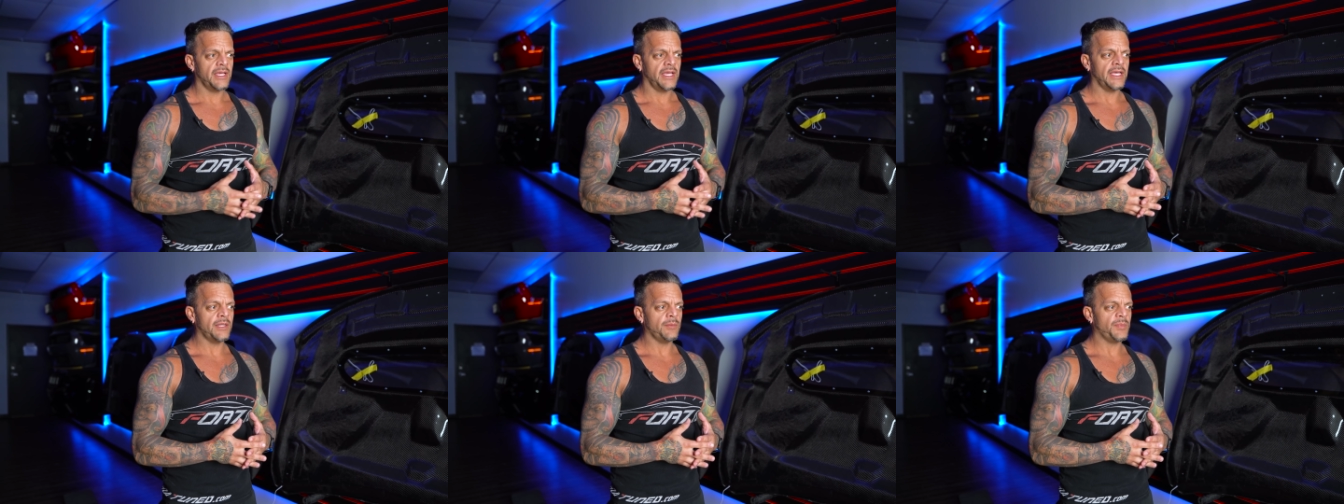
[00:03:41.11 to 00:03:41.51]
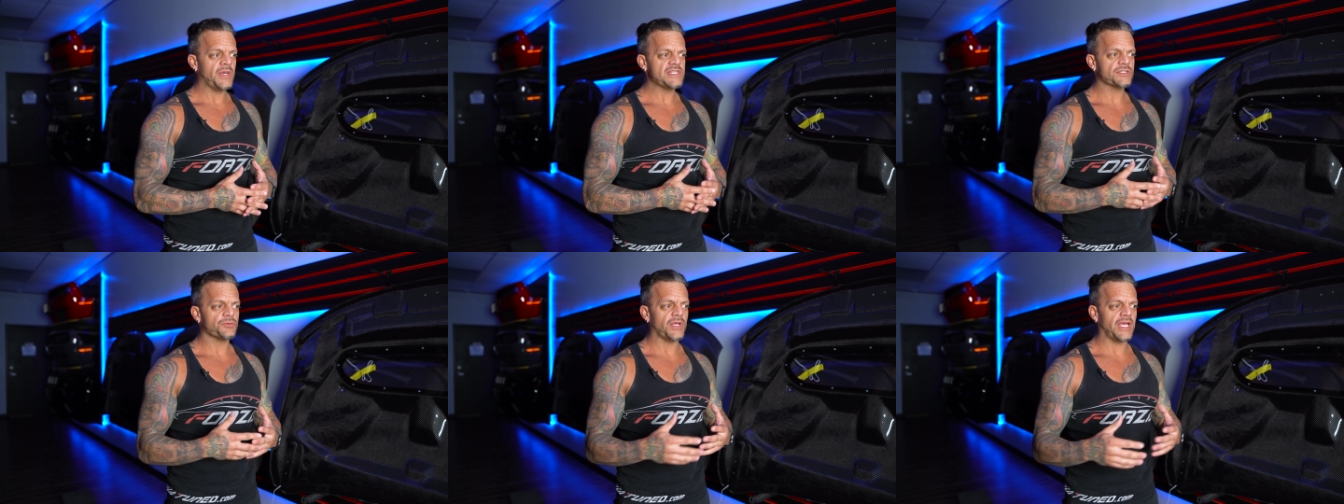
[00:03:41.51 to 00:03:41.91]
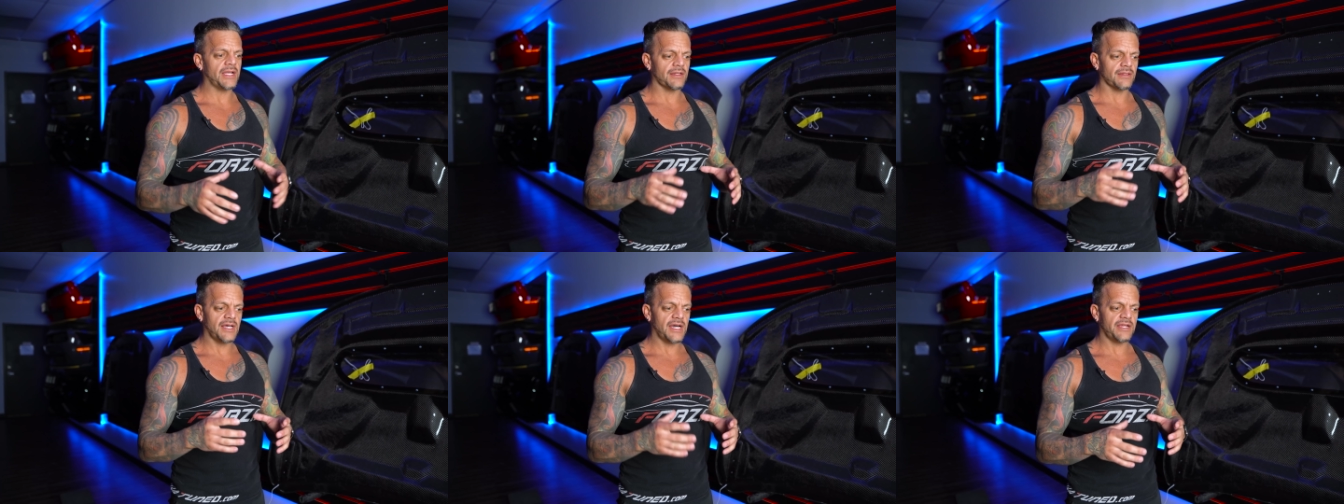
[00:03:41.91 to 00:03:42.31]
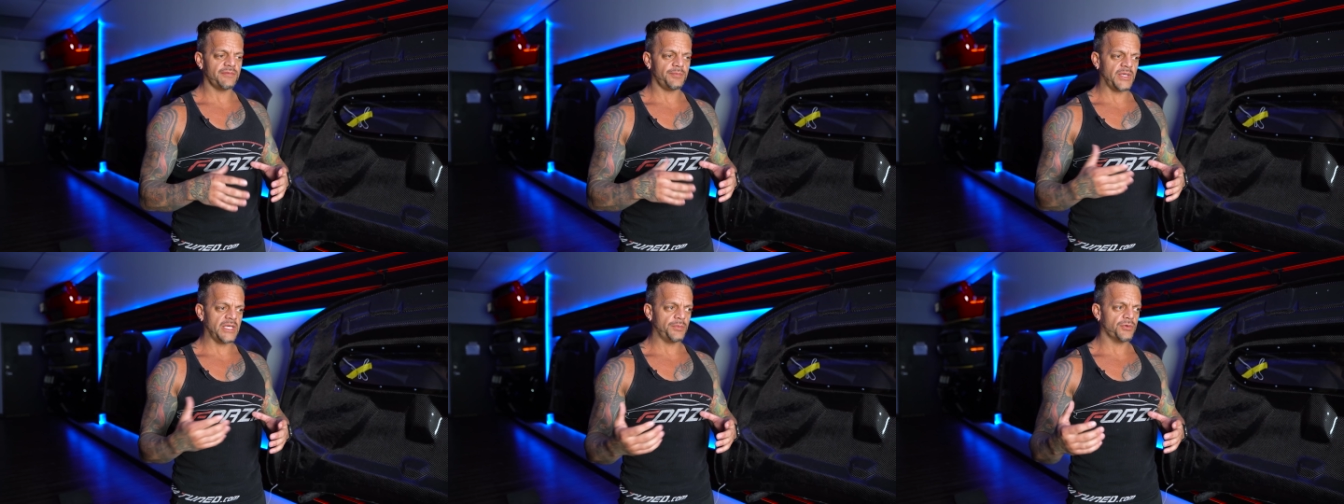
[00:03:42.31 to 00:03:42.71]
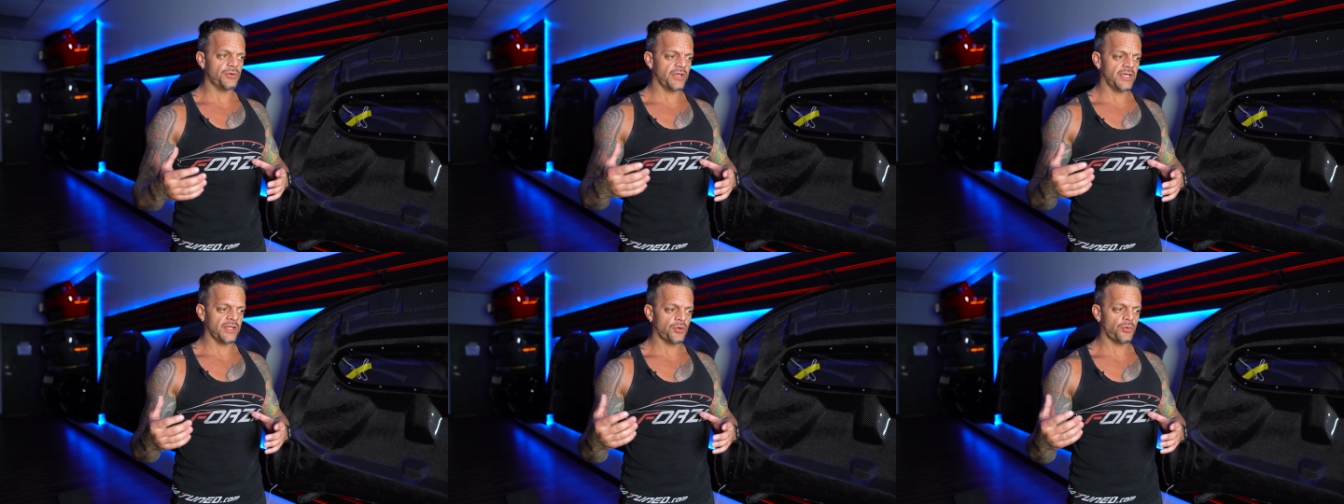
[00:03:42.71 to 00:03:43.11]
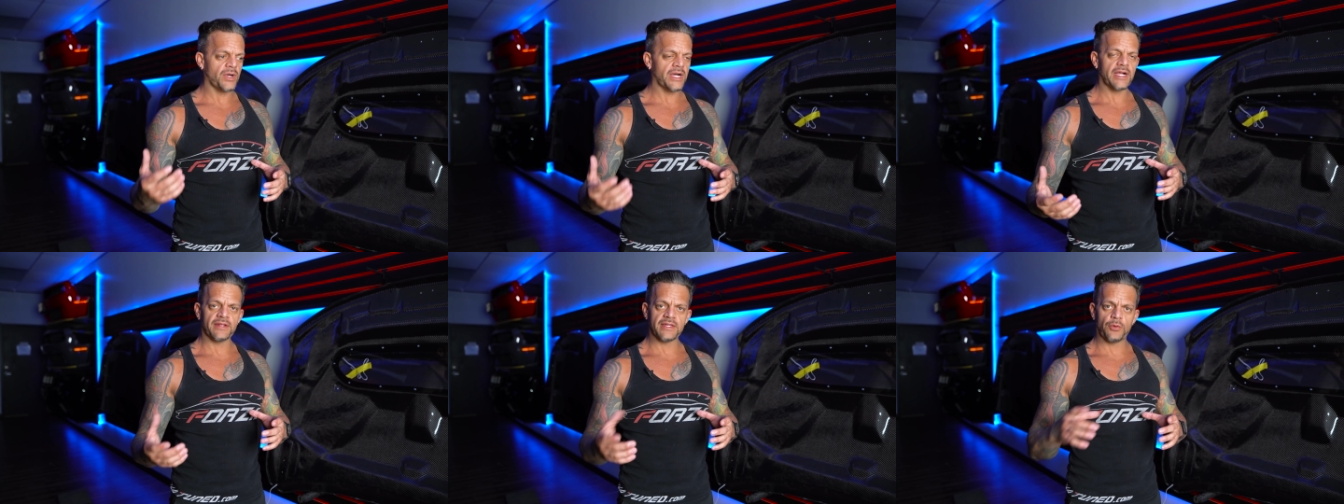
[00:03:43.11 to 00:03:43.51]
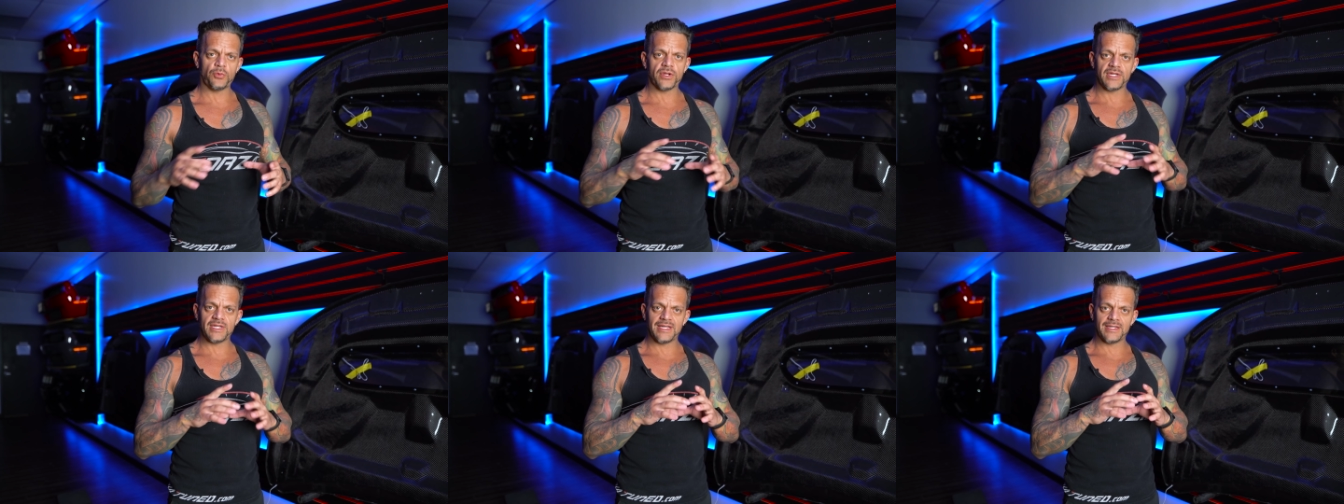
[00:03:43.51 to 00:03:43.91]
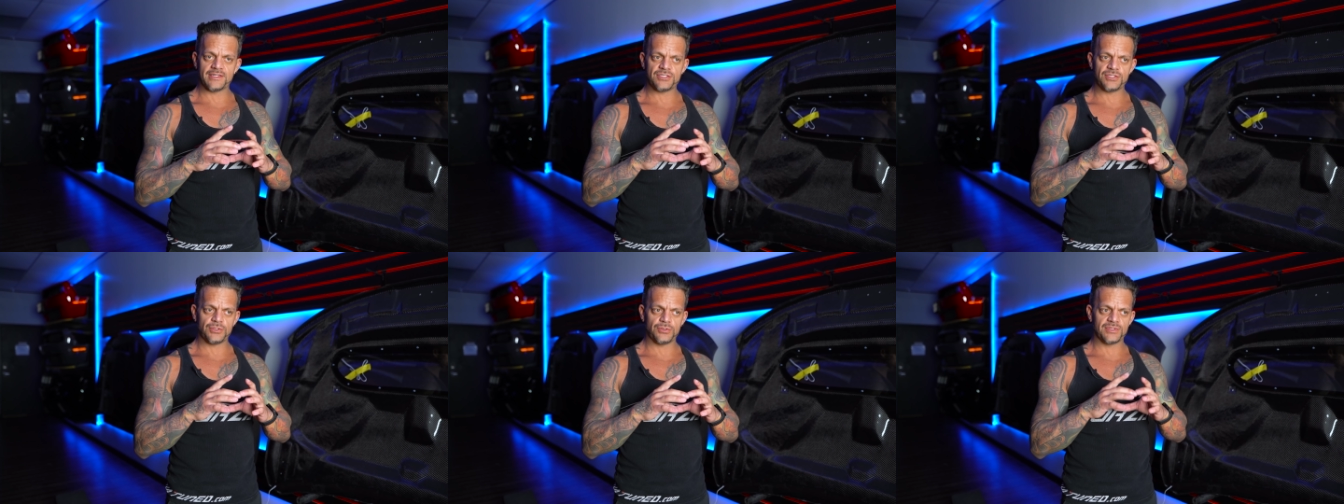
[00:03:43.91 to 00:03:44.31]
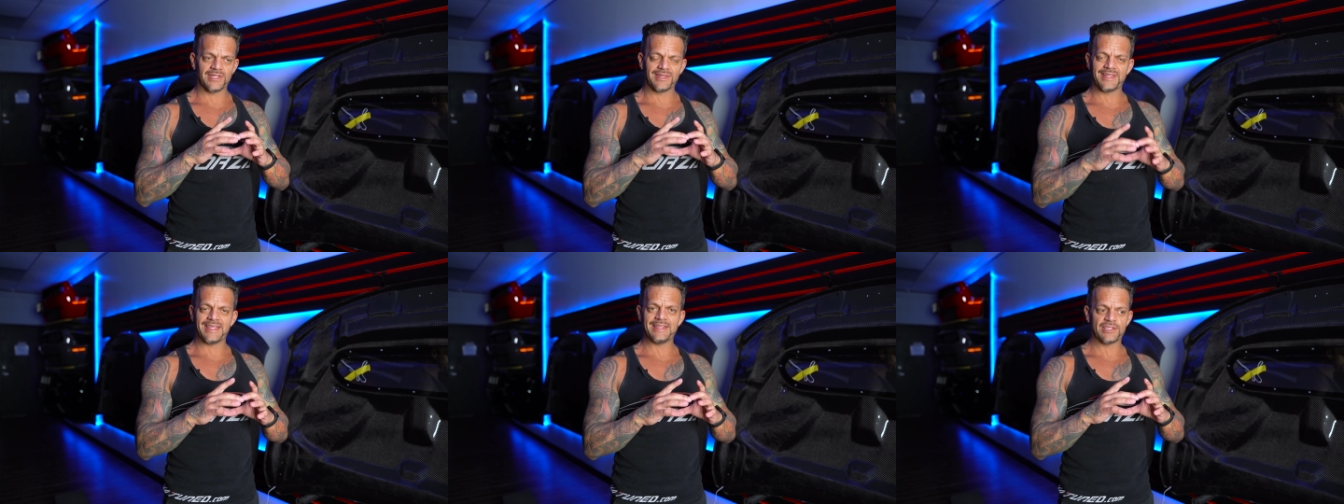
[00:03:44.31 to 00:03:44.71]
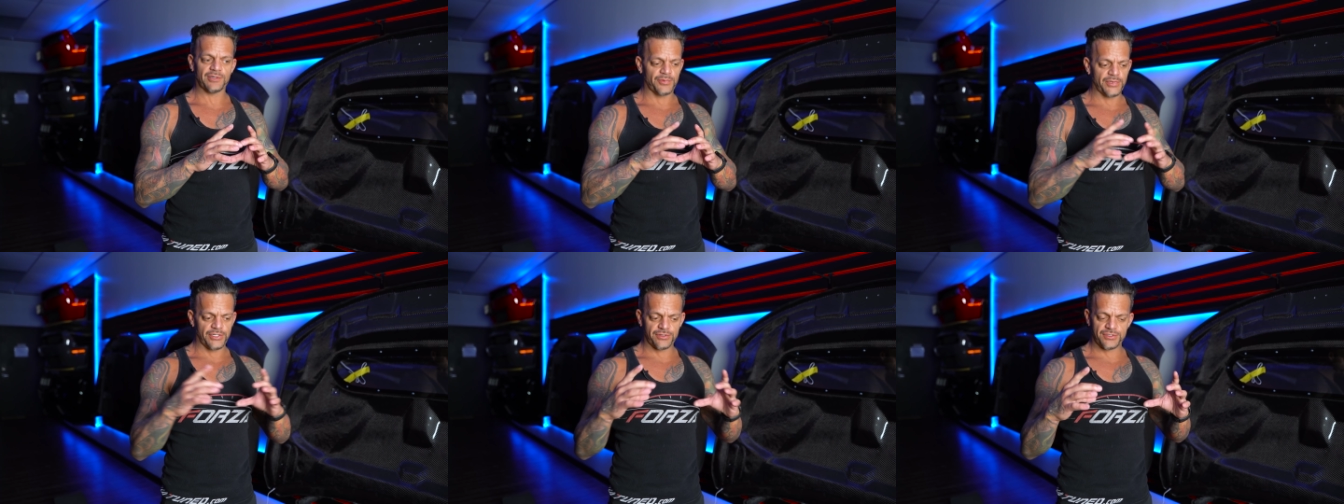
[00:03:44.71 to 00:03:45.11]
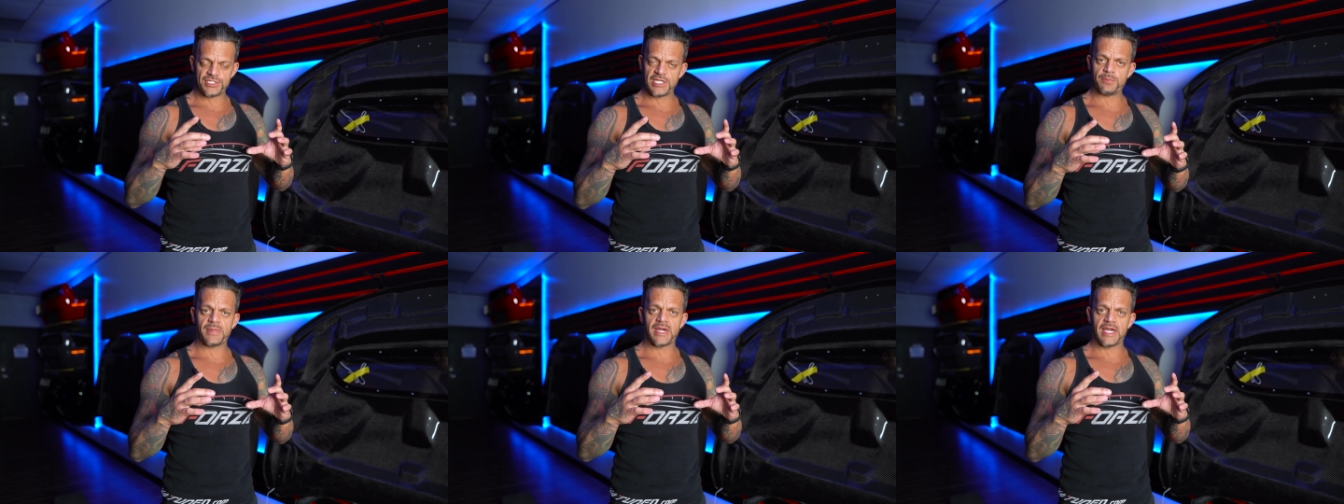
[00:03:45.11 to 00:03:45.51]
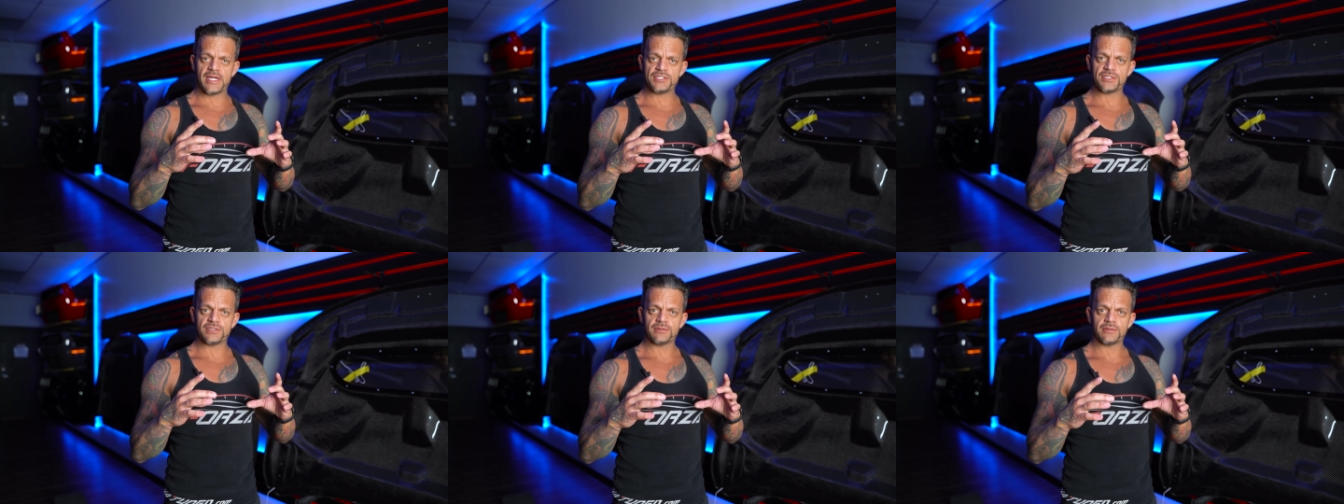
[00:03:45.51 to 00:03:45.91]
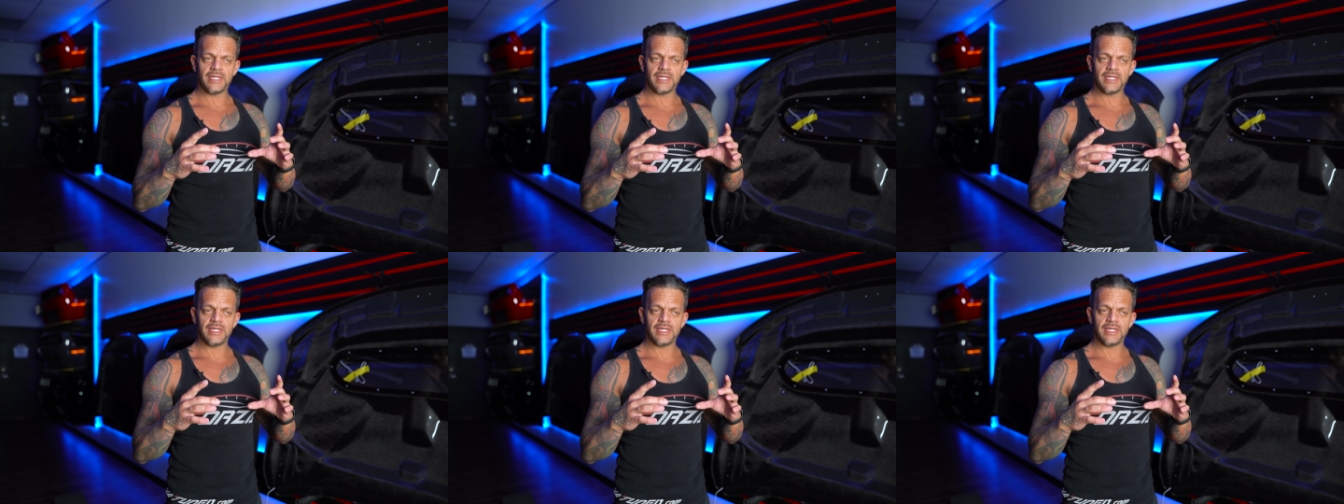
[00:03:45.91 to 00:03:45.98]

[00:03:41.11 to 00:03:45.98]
And basically we had a lot of people inquiring, they wanted it to delete the rear Jeep badge.